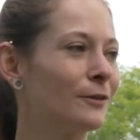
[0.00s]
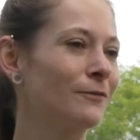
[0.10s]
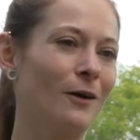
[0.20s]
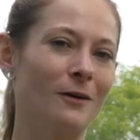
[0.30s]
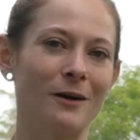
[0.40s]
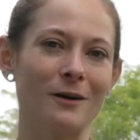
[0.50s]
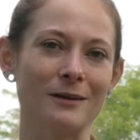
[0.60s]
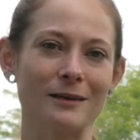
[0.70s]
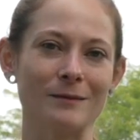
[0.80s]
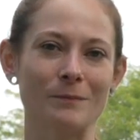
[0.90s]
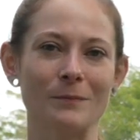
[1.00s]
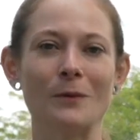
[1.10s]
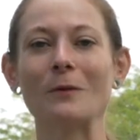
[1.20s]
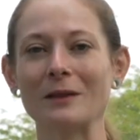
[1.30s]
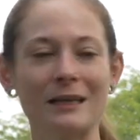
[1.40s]
a fall garden,
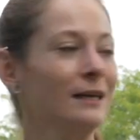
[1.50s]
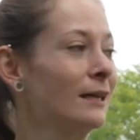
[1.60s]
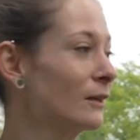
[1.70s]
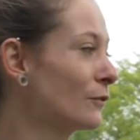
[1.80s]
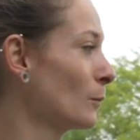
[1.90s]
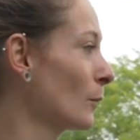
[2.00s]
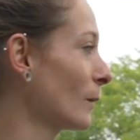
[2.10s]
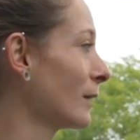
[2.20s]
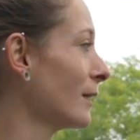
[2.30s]
but one thing I love more